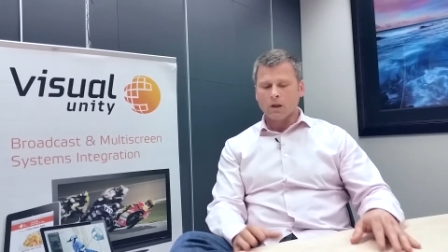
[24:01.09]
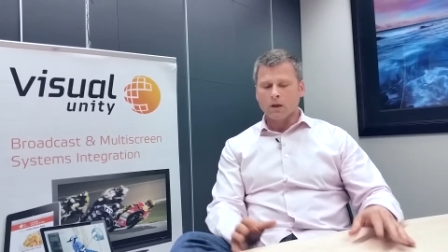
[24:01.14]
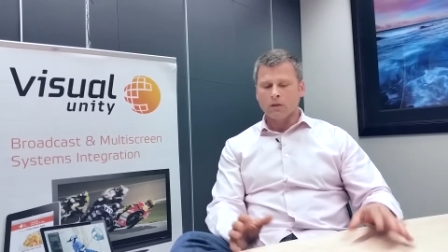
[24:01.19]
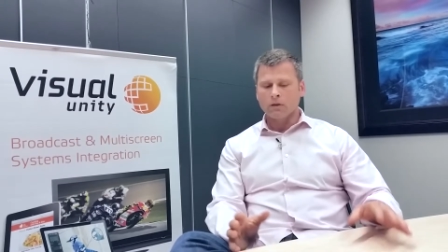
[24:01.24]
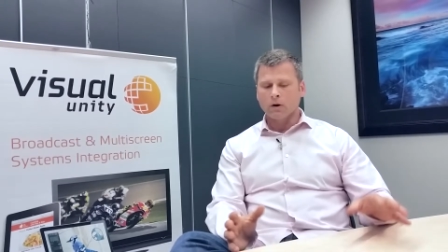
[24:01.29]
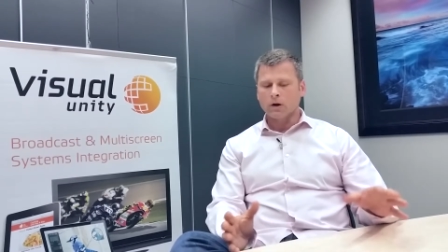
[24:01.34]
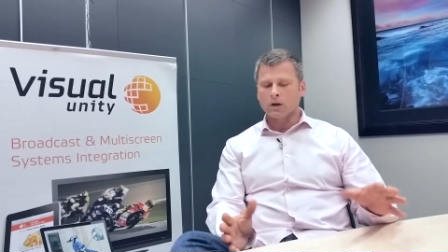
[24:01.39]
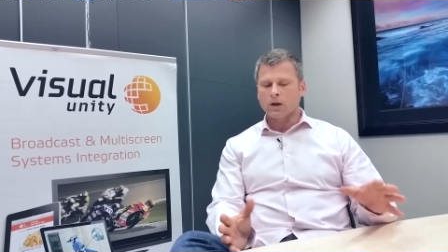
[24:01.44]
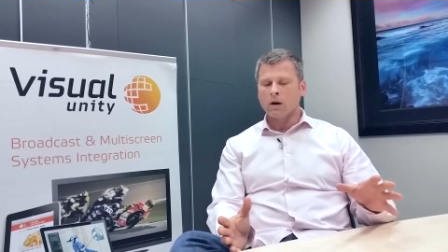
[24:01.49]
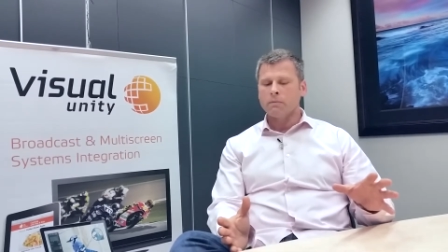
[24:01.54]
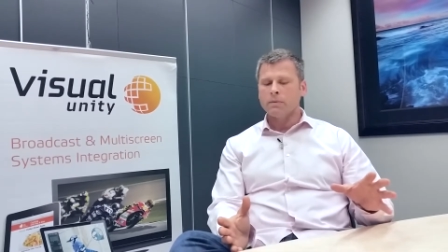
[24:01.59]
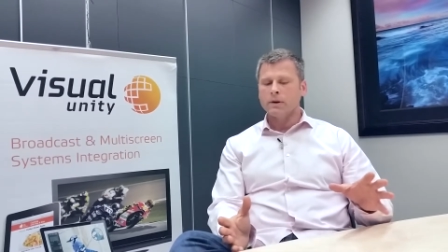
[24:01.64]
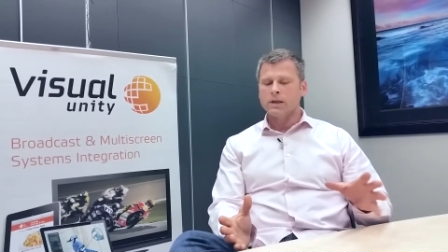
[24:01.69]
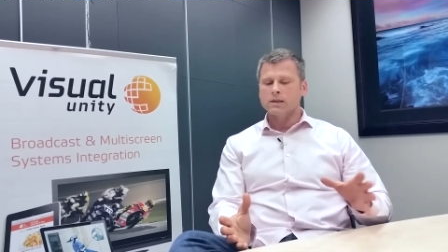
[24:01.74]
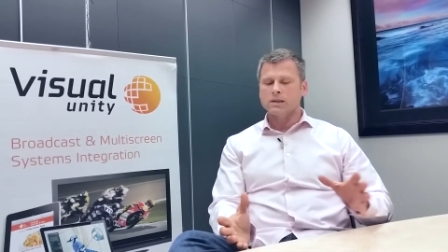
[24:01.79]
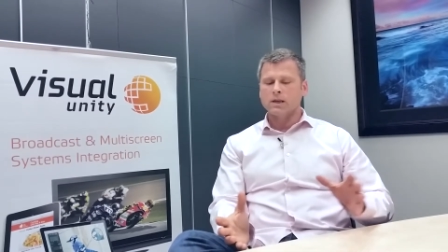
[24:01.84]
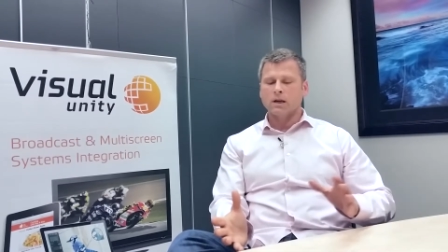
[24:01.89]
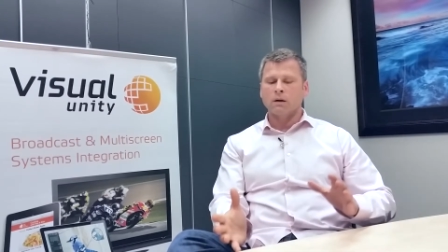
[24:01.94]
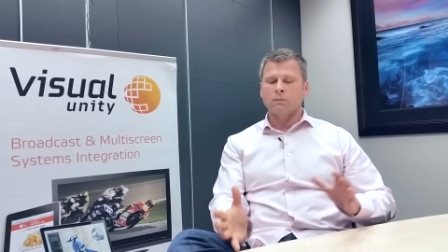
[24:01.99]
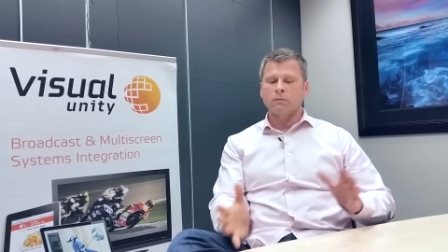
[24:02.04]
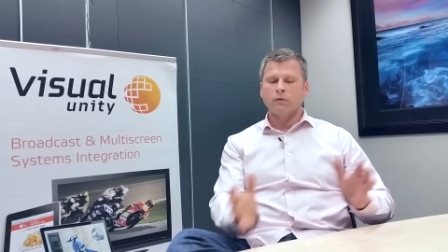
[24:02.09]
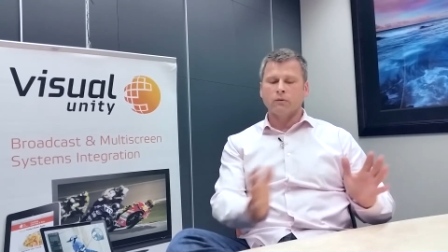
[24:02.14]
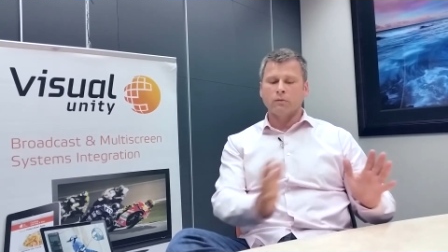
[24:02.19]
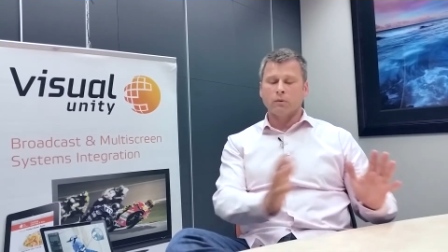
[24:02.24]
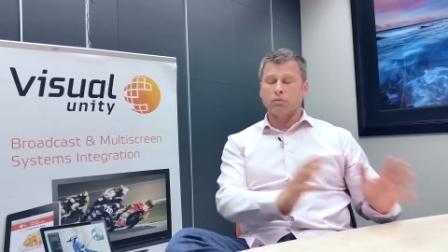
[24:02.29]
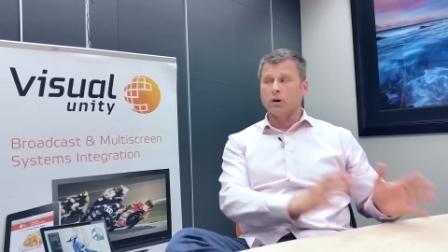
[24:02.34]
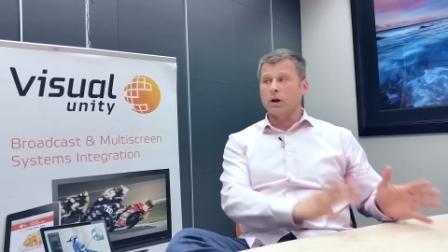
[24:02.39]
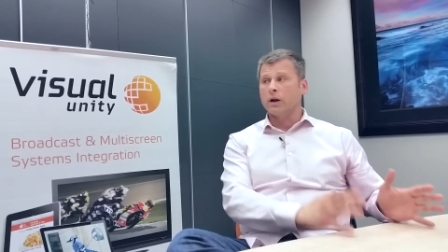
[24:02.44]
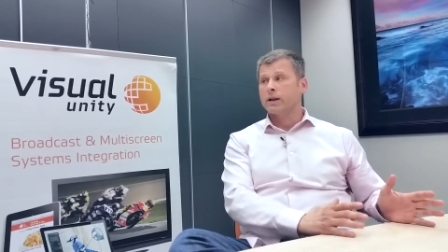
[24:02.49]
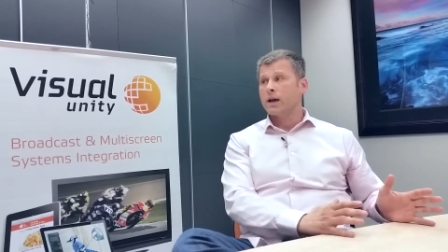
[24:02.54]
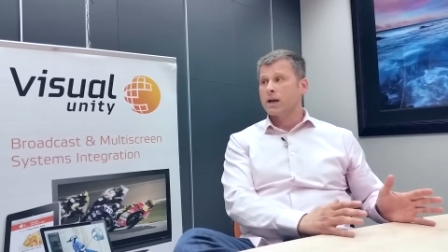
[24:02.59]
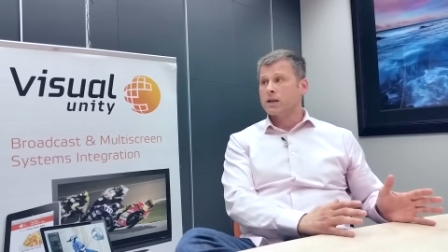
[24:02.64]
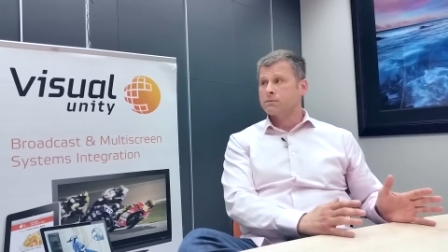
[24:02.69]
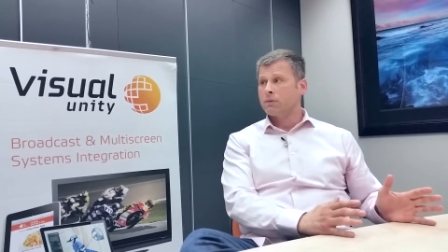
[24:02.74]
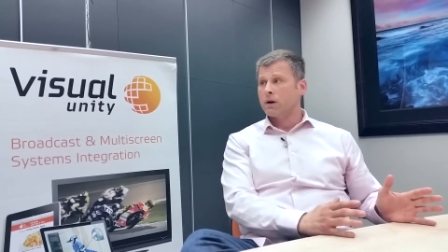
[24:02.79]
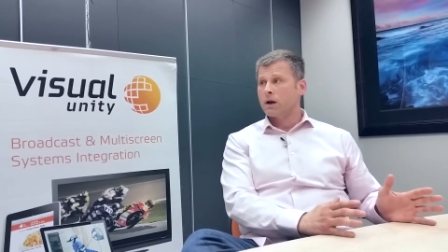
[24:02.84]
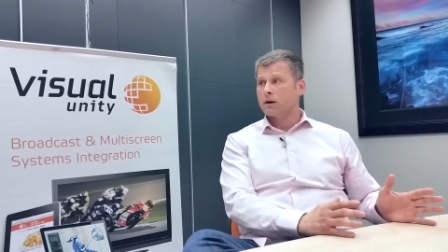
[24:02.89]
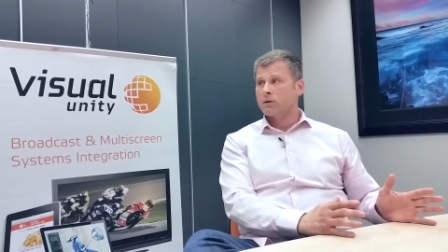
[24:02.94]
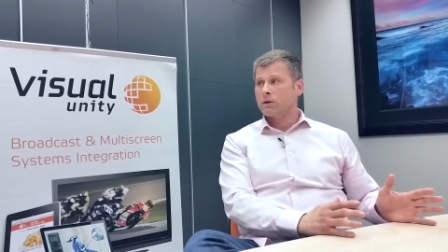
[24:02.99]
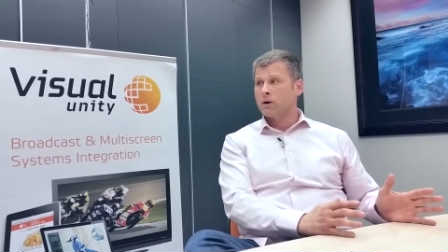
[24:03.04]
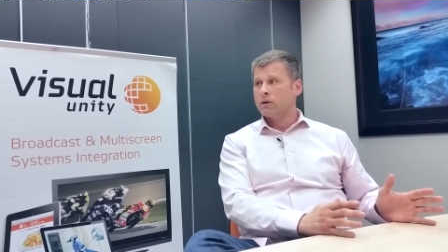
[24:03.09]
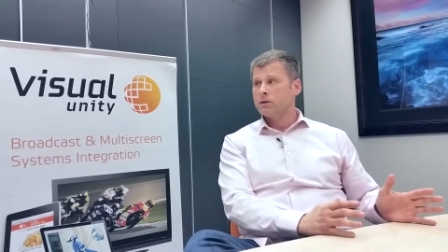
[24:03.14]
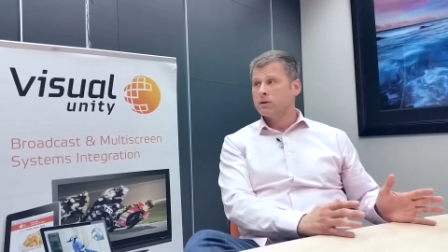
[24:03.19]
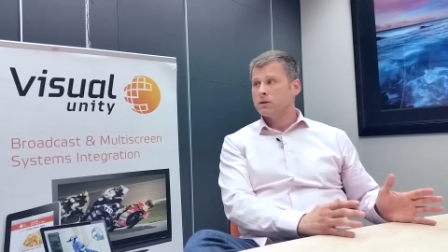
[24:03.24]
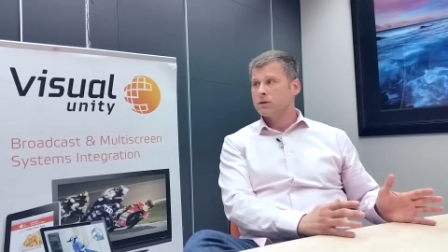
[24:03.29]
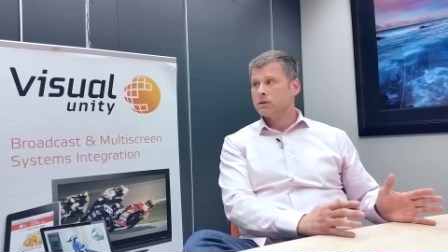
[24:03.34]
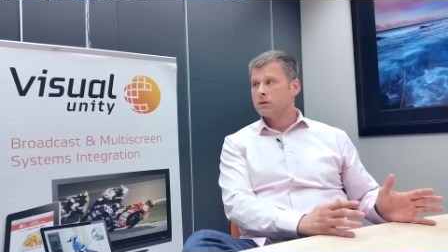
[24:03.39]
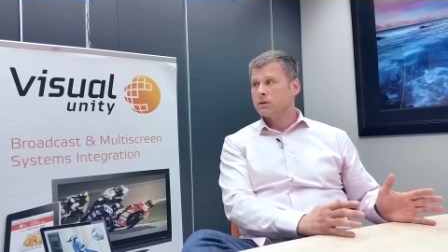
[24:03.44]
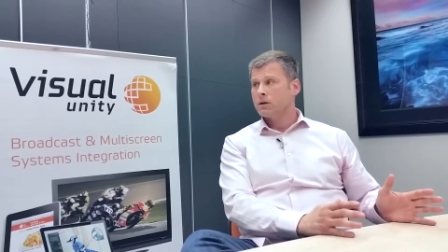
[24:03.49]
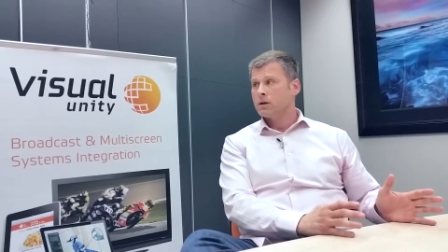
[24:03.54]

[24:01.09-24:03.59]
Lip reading: There are companies that come from a broadcast background,